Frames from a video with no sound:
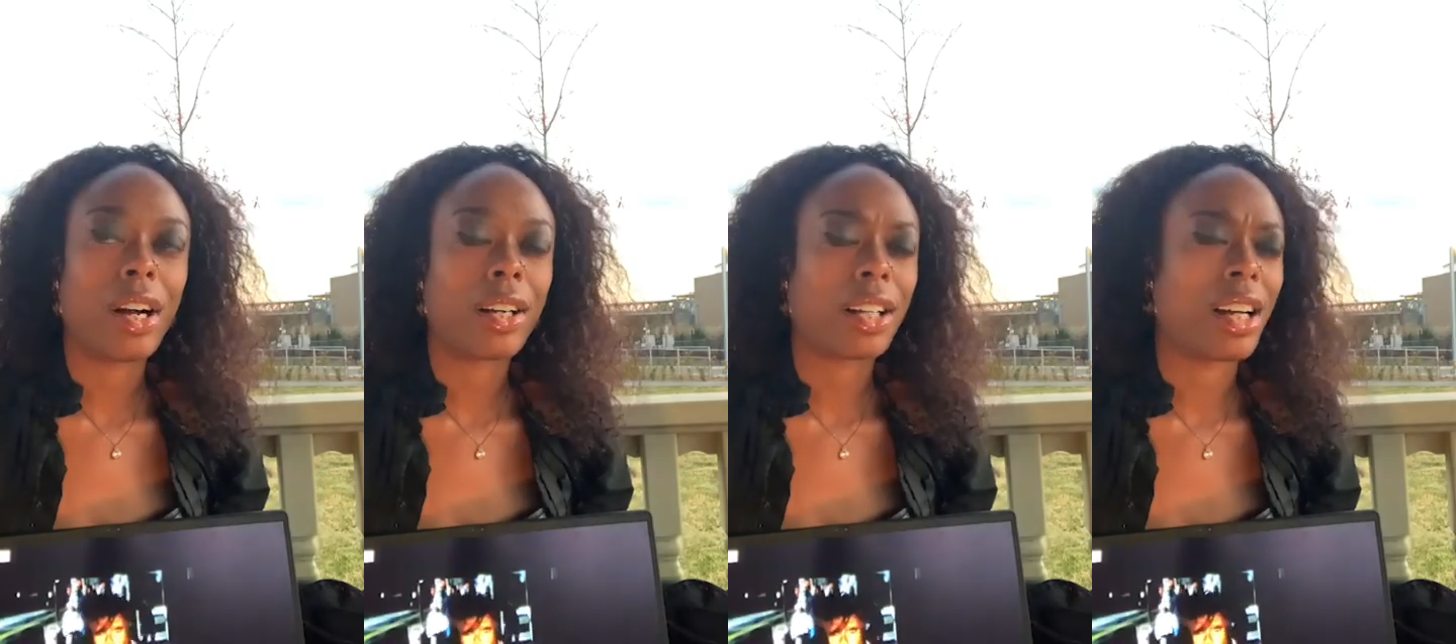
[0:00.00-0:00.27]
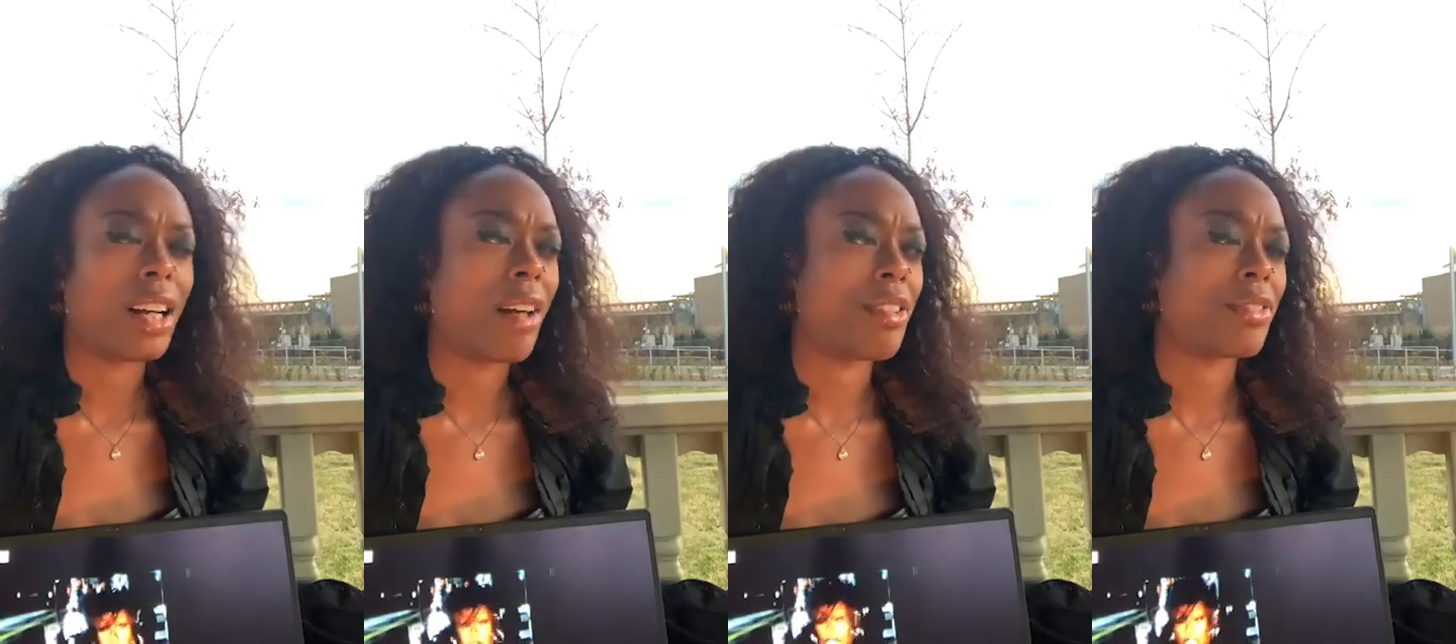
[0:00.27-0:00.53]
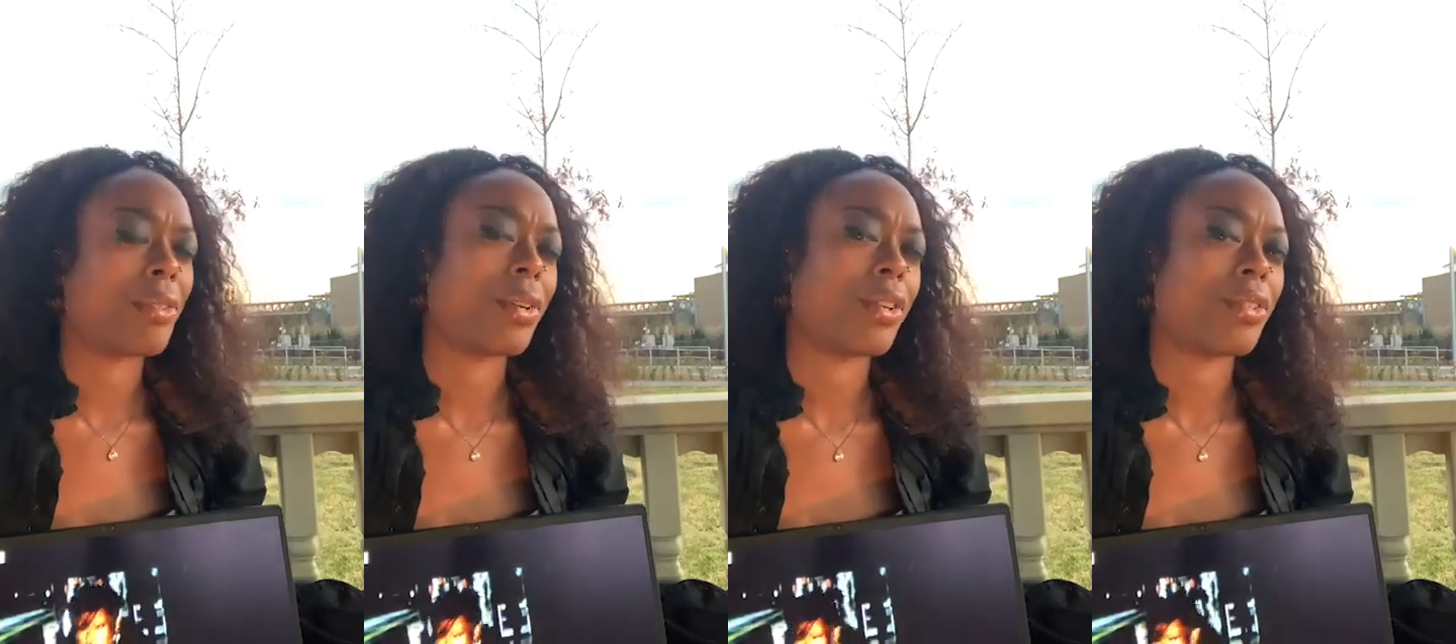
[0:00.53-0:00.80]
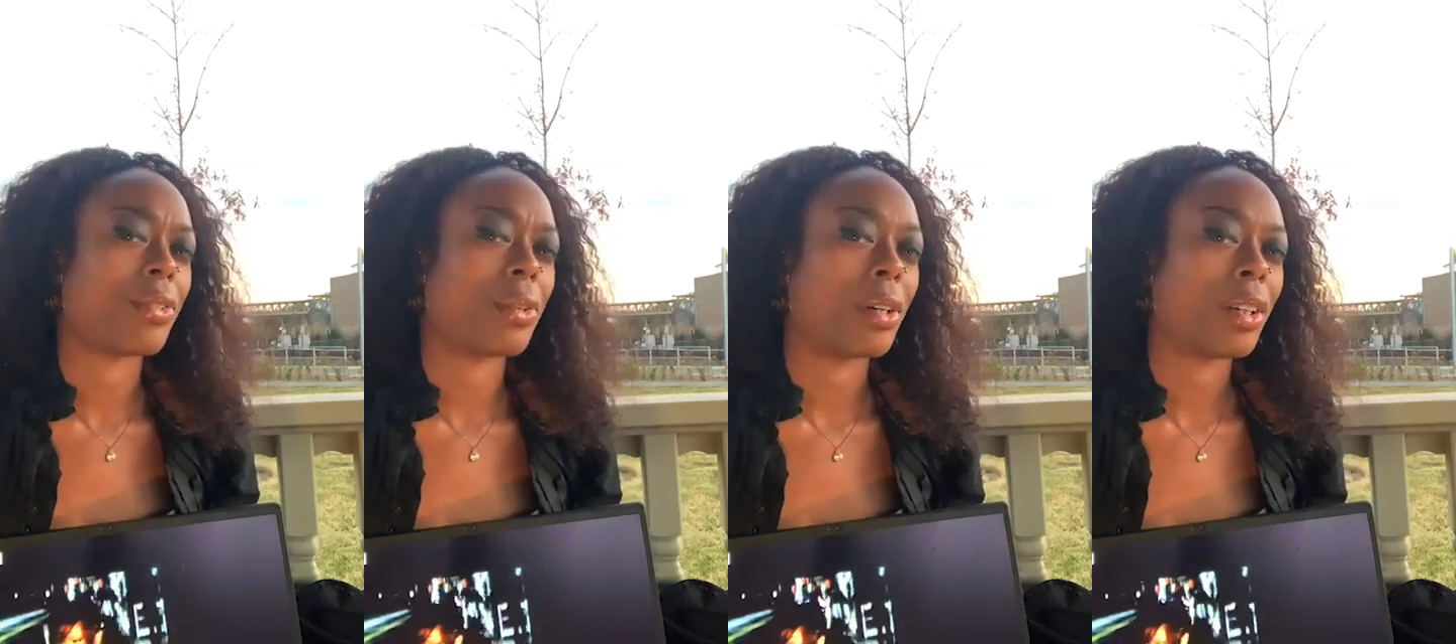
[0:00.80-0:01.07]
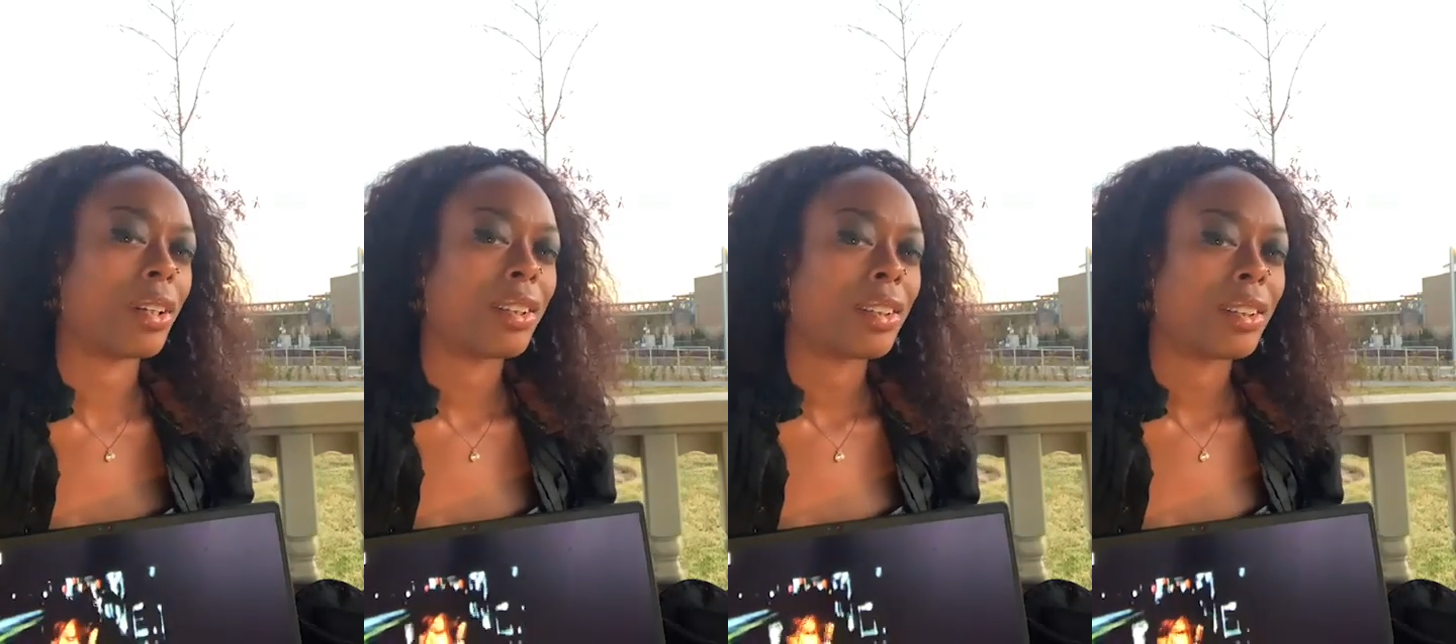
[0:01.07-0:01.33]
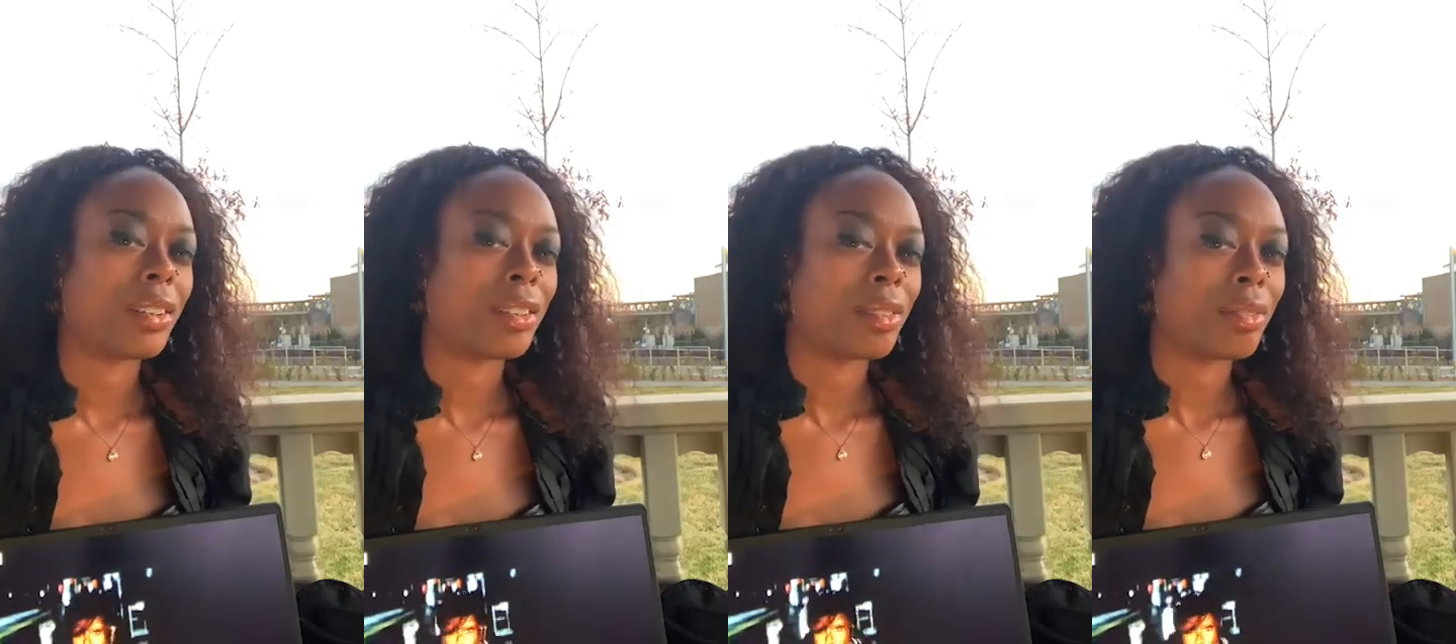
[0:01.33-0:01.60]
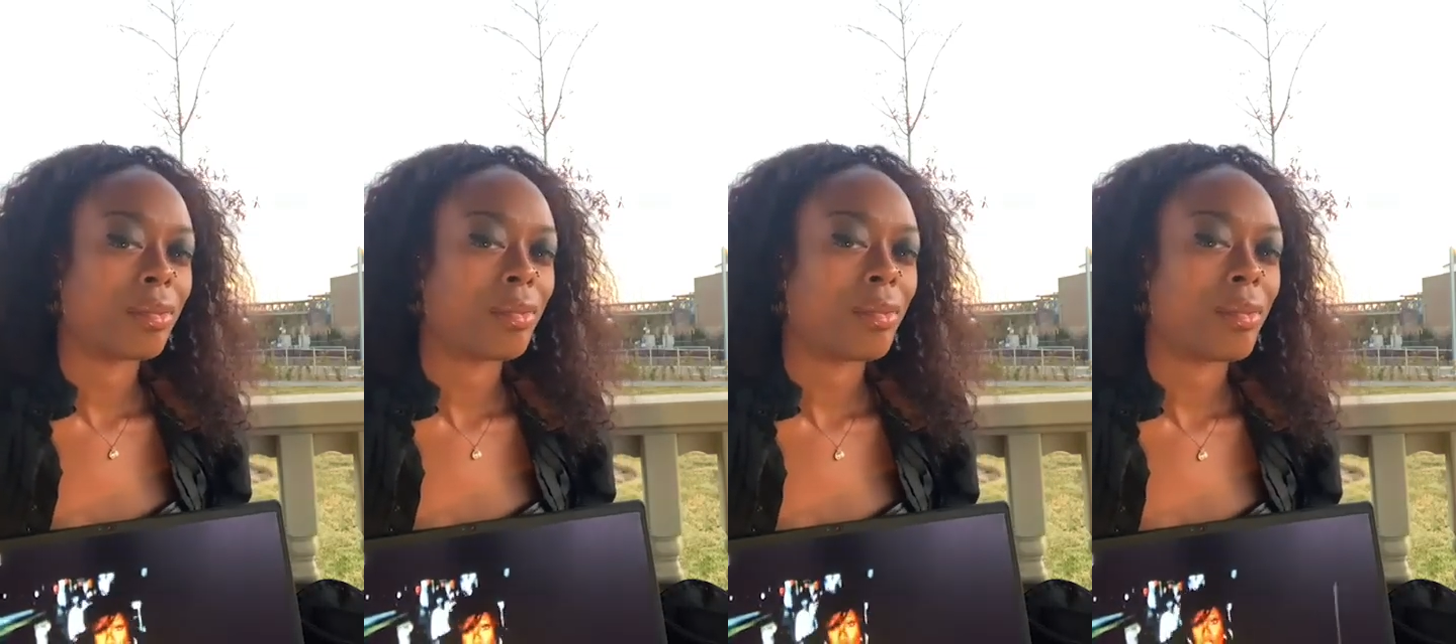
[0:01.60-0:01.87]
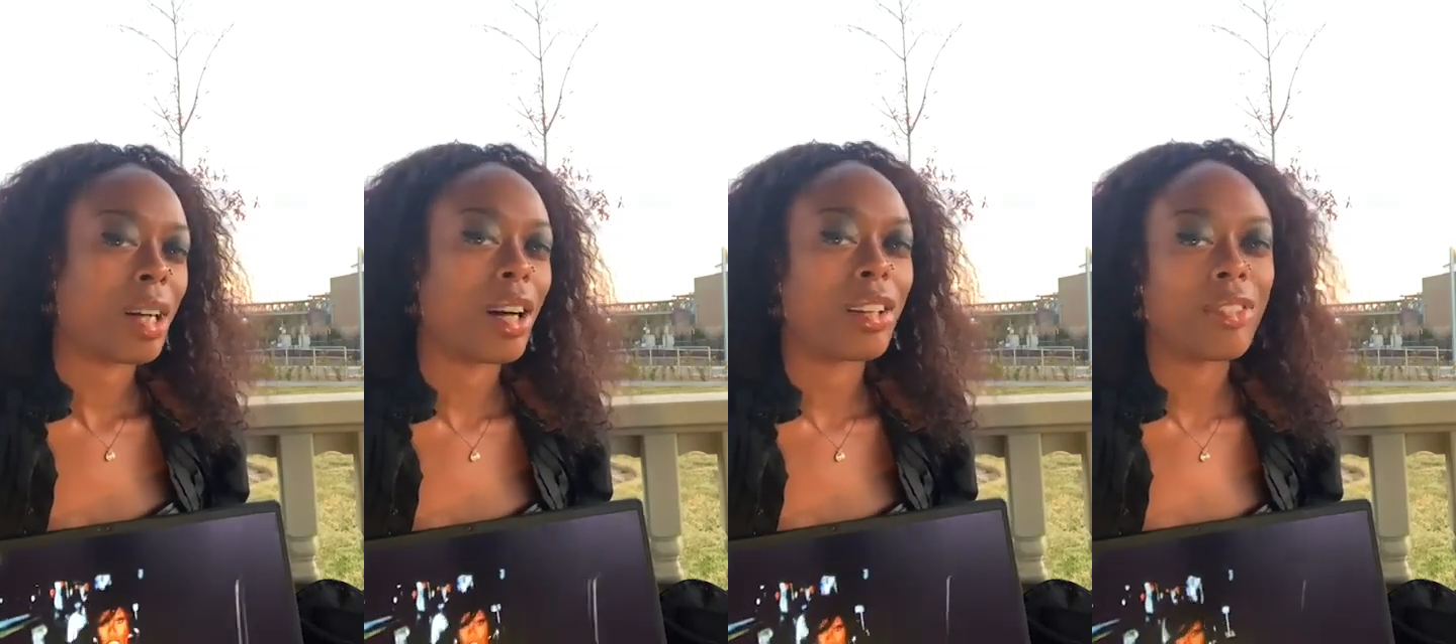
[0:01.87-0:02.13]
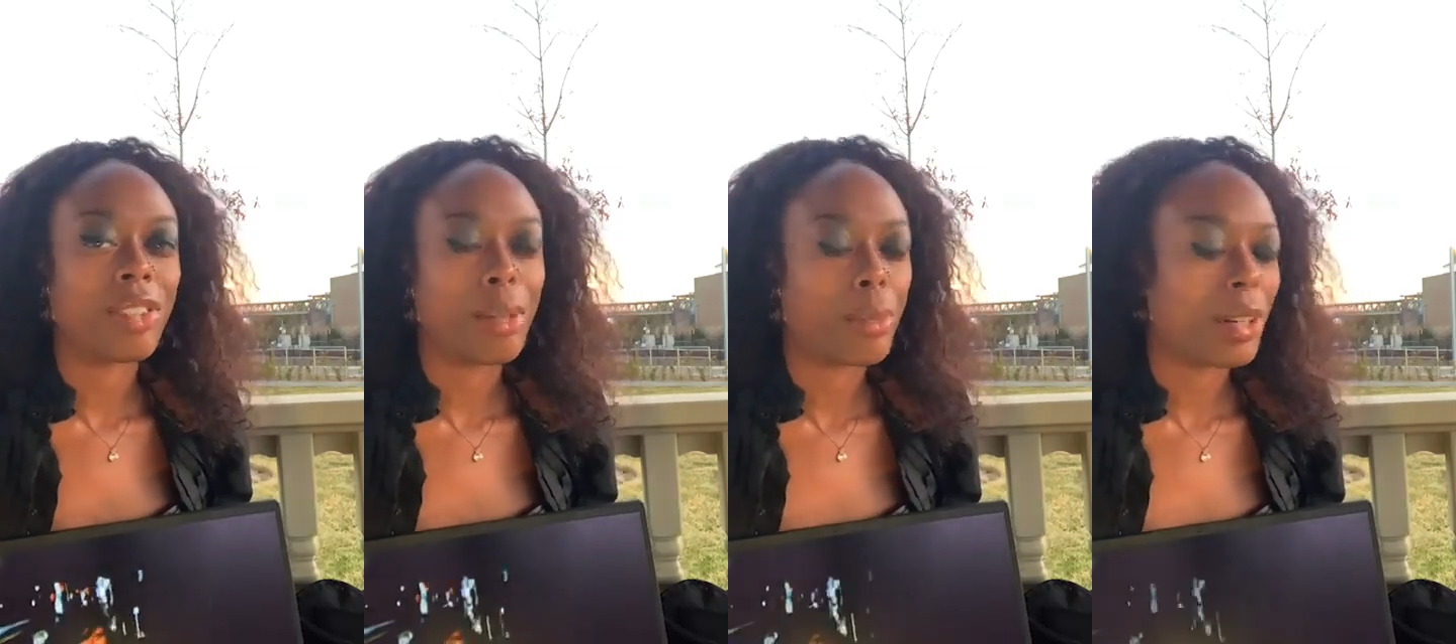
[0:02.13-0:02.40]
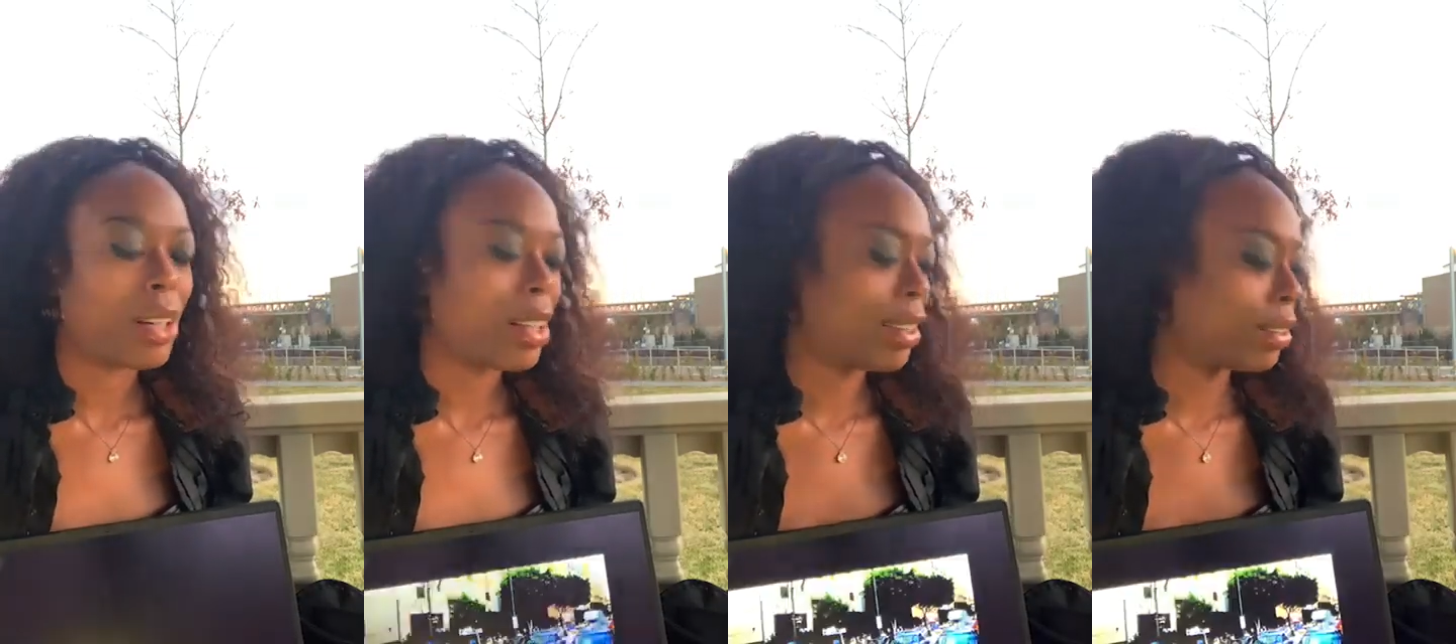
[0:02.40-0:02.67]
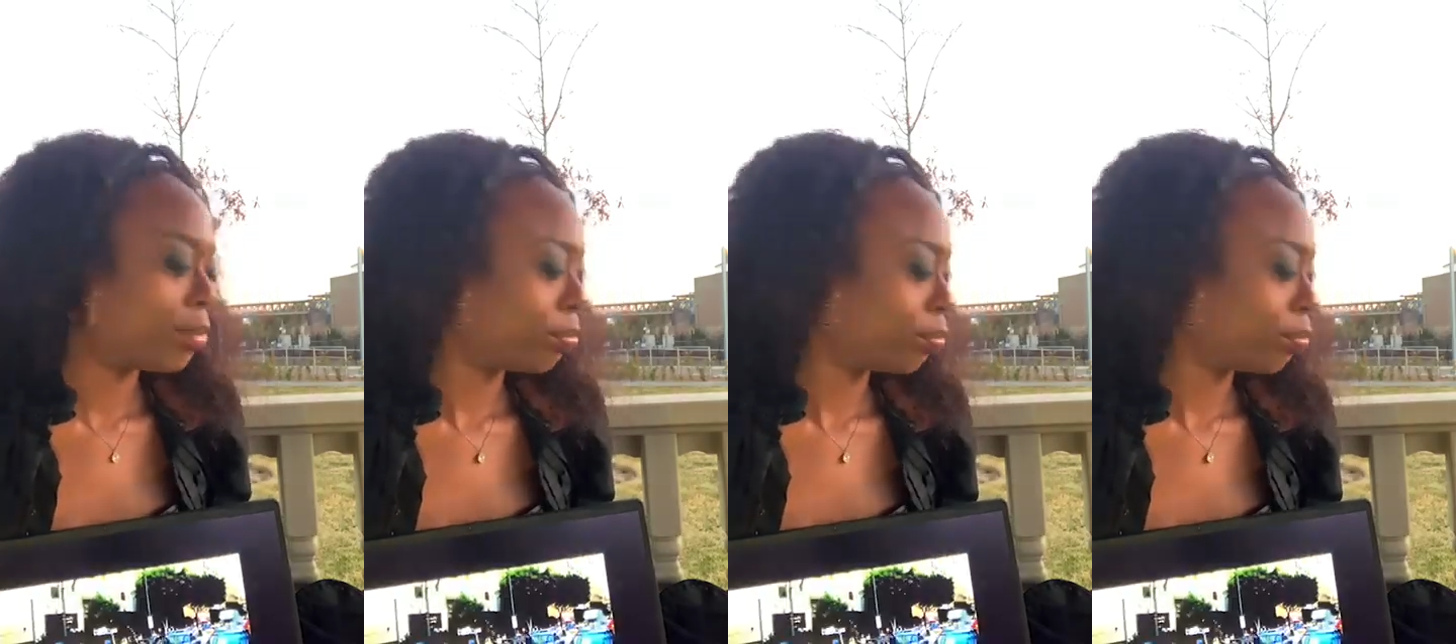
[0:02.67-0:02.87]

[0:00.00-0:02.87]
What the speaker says: archives of Hall of Fame.